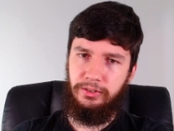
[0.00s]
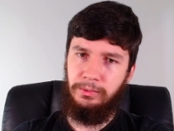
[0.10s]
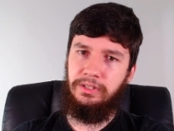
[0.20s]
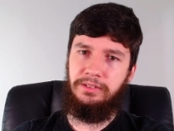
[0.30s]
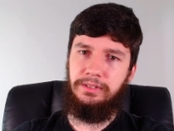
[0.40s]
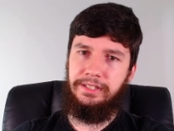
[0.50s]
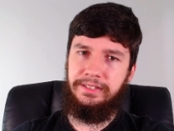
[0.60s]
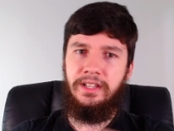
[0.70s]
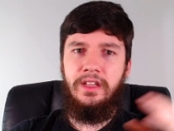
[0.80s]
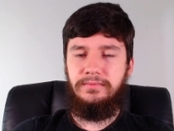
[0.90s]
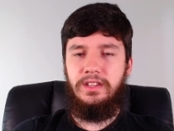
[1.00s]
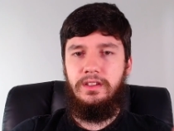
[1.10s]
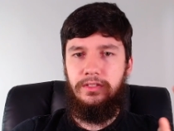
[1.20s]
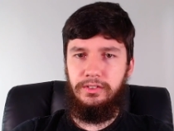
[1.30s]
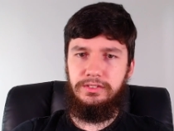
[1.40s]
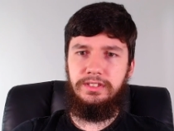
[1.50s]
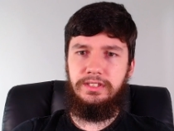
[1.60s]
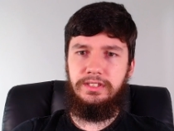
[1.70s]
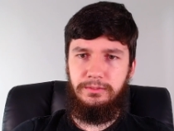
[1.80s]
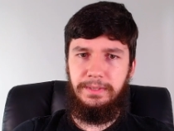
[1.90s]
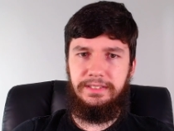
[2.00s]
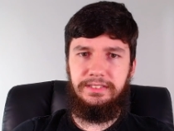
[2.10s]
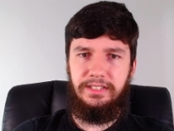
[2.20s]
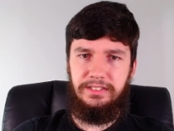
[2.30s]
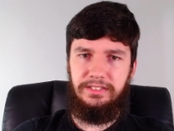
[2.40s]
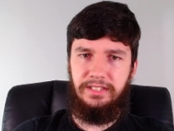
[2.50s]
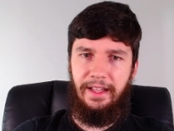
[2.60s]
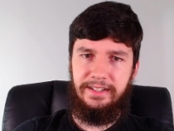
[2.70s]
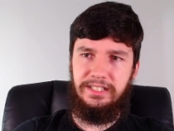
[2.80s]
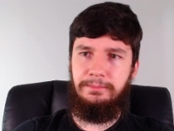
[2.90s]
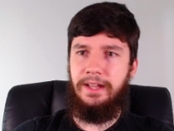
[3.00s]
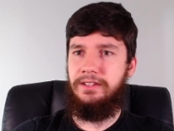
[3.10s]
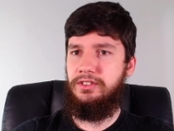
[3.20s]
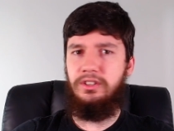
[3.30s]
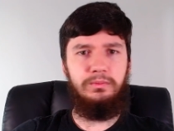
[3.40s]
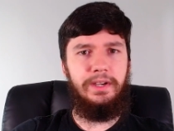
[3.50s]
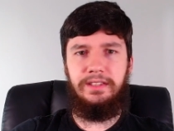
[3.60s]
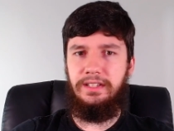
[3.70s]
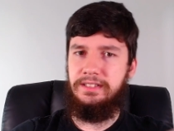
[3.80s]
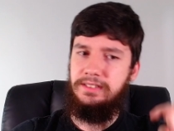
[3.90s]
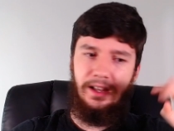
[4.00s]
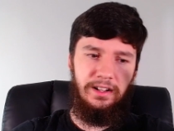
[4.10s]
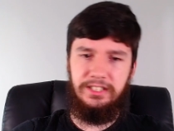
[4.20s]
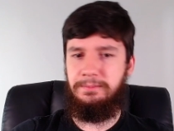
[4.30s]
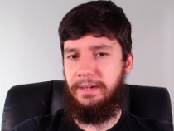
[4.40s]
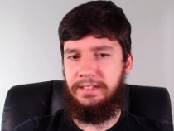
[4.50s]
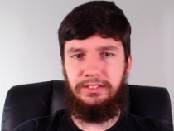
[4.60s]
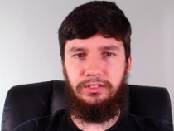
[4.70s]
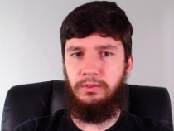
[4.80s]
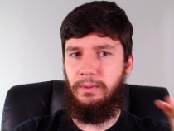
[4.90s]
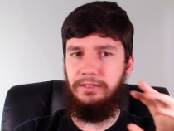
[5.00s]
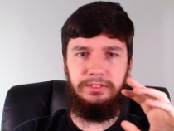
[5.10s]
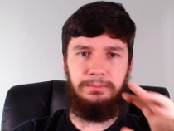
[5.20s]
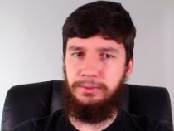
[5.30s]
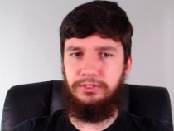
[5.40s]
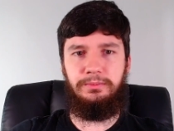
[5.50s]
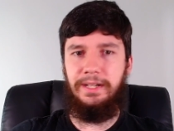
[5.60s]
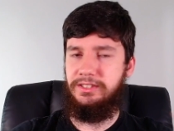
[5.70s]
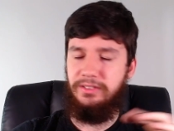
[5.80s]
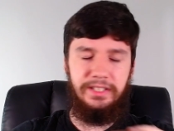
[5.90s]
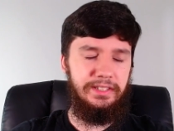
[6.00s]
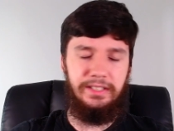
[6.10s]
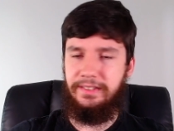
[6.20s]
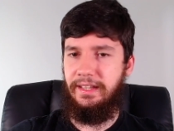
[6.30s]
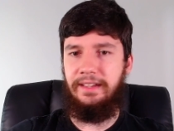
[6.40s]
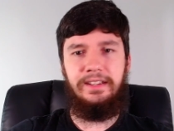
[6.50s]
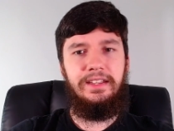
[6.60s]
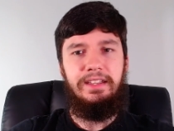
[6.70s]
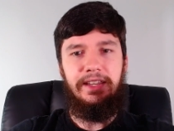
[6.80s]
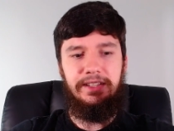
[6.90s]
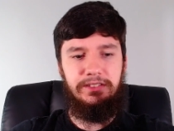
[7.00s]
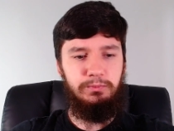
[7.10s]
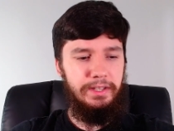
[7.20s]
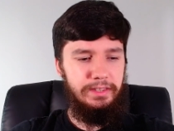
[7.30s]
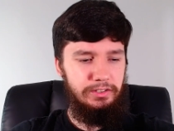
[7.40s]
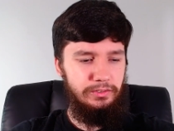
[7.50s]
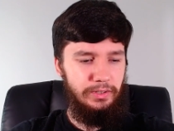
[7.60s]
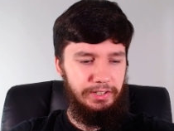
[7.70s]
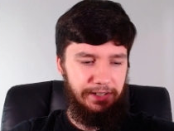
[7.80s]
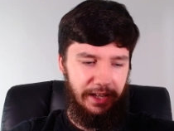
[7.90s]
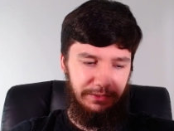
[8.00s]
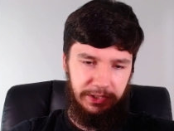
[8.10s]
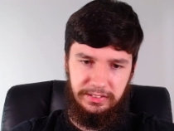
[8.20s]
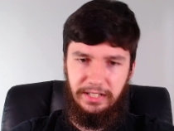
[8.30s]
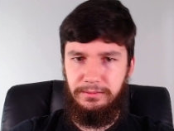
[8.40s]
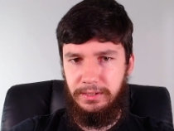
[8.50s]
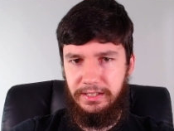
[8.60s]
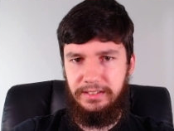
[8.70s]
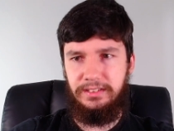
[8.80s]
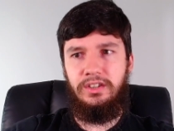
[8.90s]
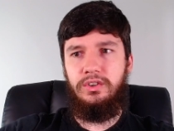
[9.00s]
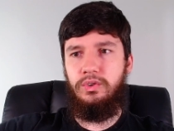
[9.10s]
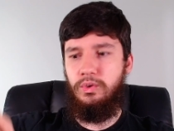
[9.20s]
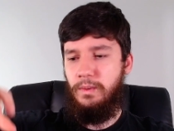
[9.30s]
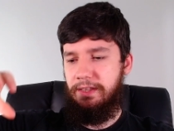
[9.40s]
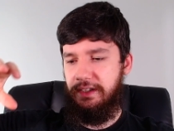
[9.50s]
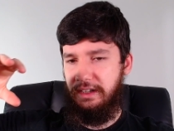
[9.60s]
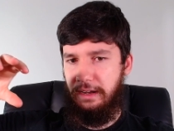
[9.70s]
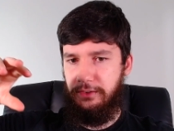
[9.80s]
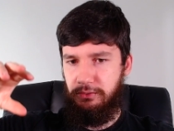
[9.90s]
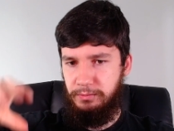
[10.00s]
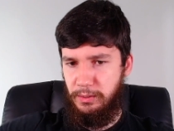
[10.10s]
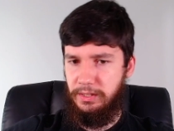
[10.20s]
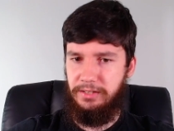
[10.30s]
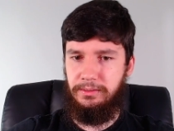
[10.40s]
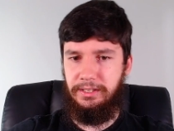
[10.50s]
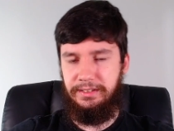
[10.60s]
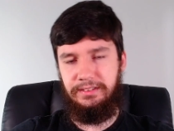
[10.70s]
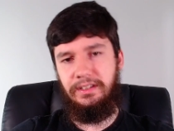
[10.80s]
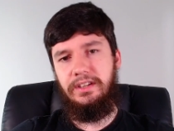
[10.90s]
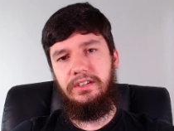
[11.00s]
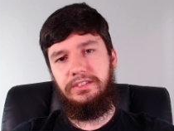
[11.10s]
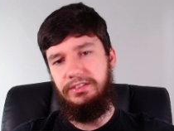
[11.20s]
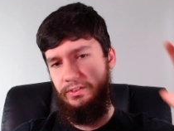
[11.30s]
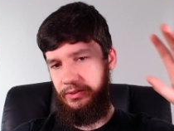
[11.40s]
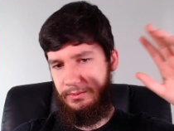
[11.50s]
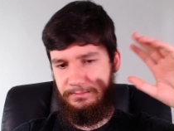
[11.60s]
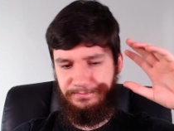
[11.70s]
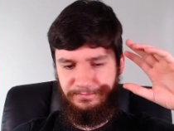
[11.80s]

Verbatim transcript: a rolling release. Those are the two big distinctions that actually matter, not whether it's Arch based or whether it's Ubuntu based or anything like that. It's whether you are going to have a set release or whether you're going to have a rolling release. So